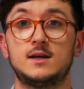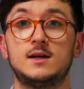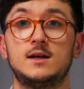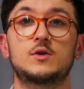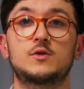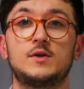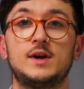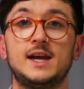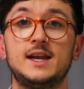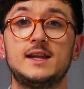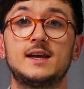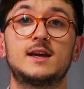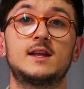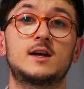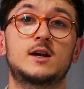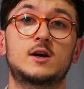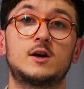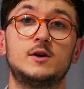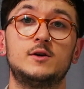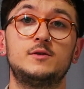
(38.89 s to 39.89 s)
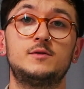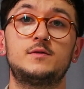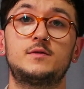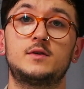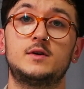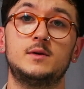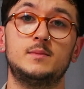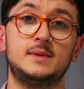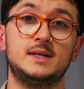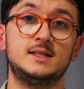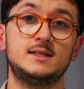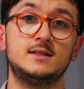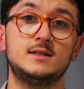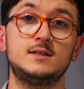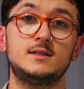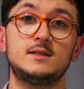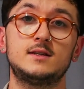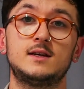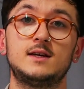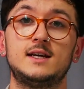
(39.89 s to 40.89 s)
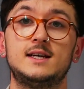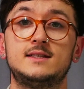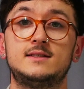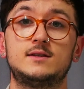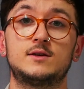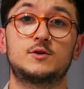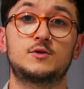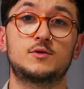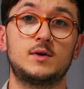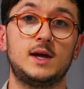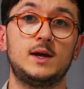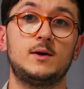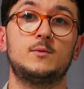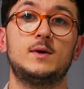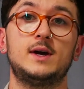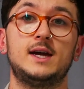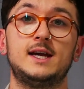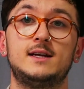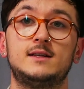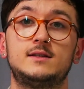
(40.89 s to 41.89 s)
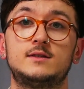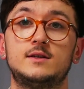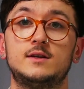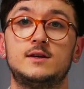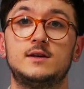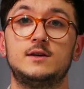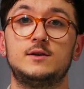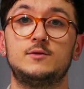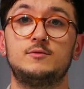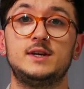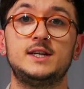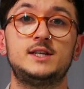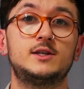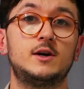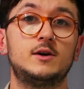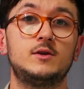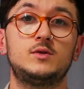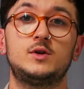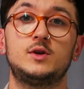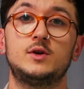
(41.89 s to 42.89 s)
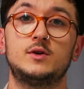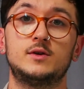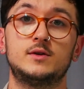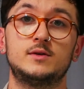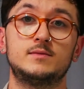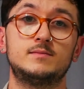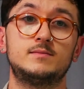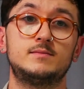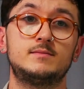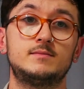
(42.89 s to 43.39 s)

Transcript: Creating an account for a business is a great way to reach out to your